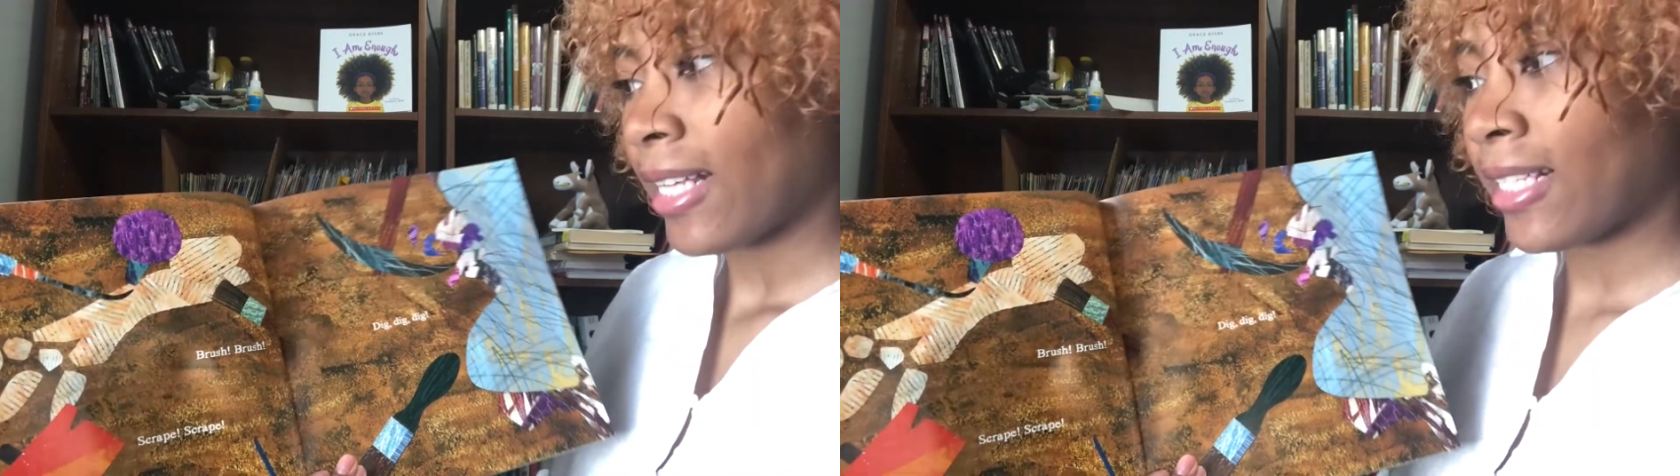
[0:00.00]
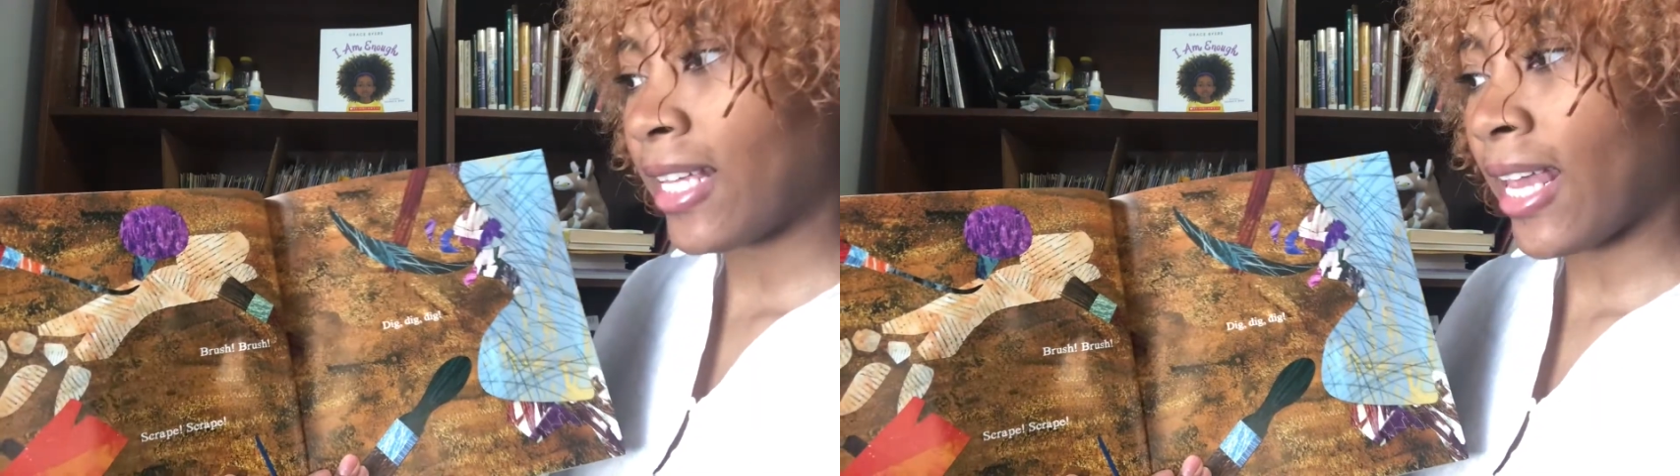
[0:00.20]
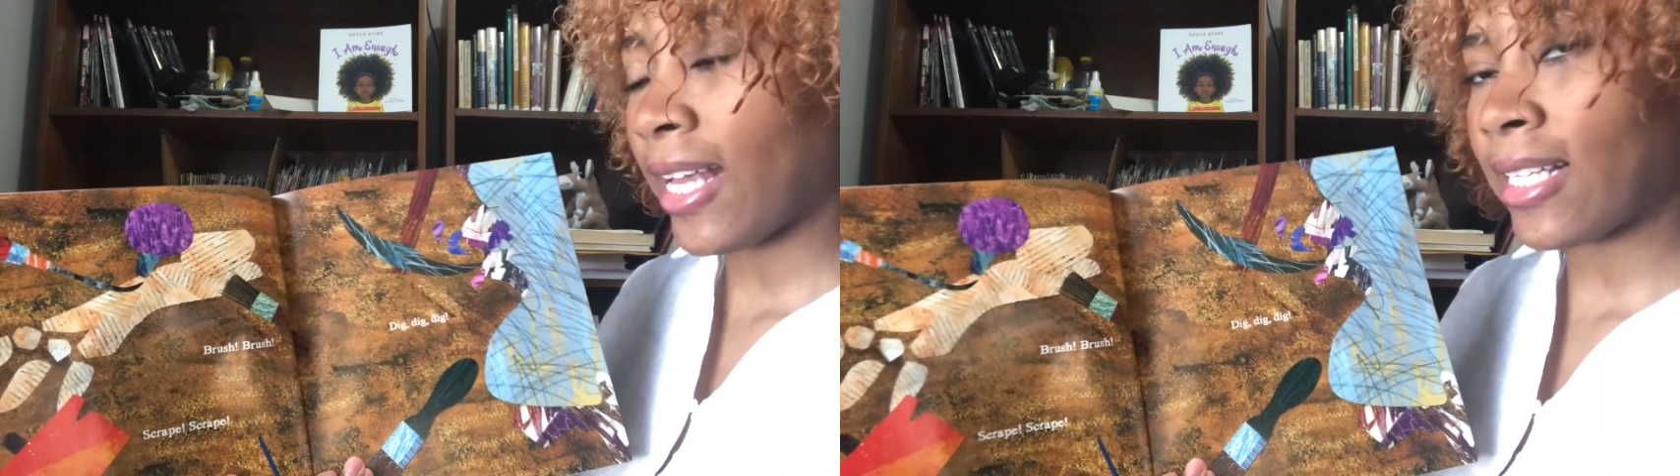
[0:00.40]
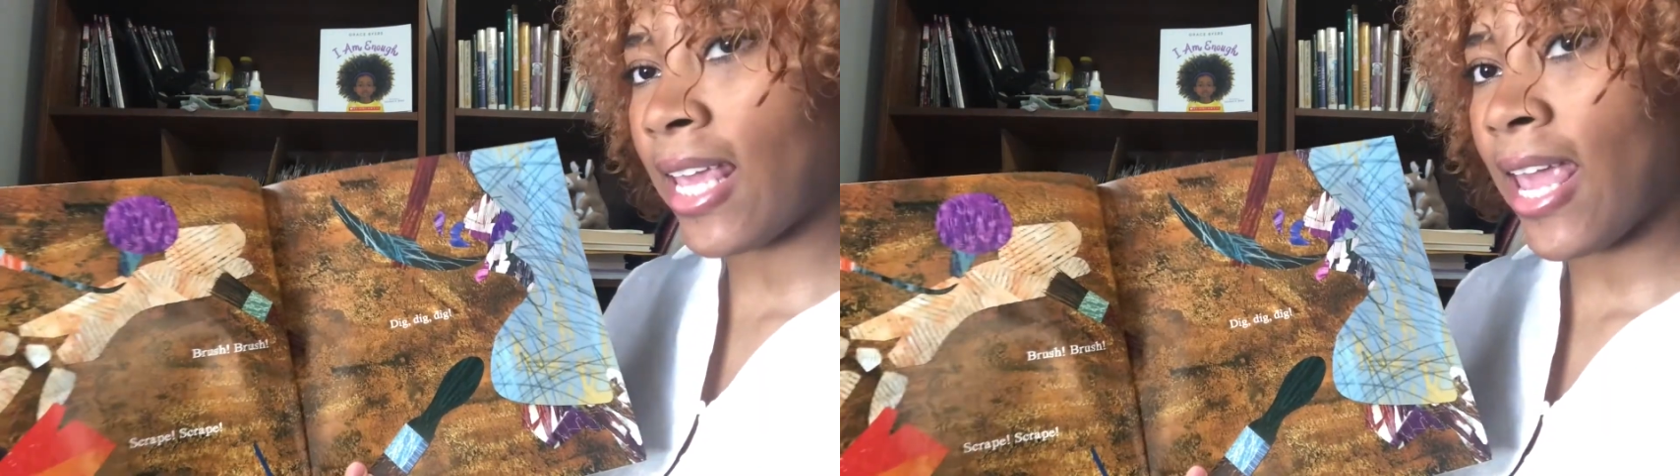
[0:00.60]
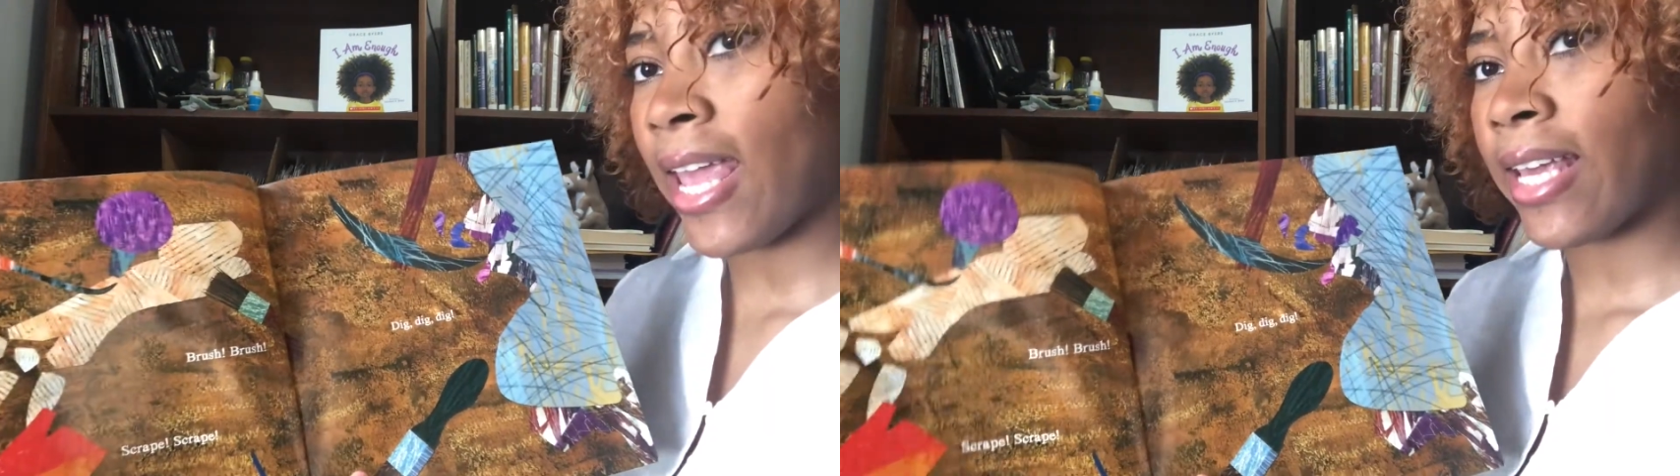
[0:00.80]
dig,
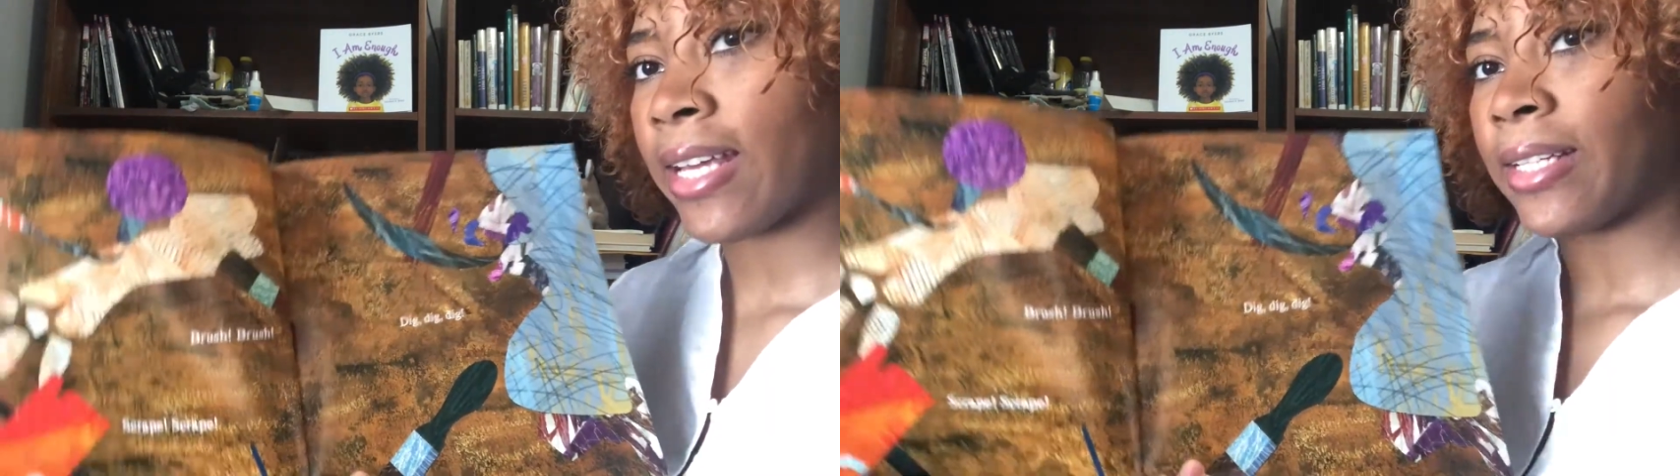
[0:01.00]
dig.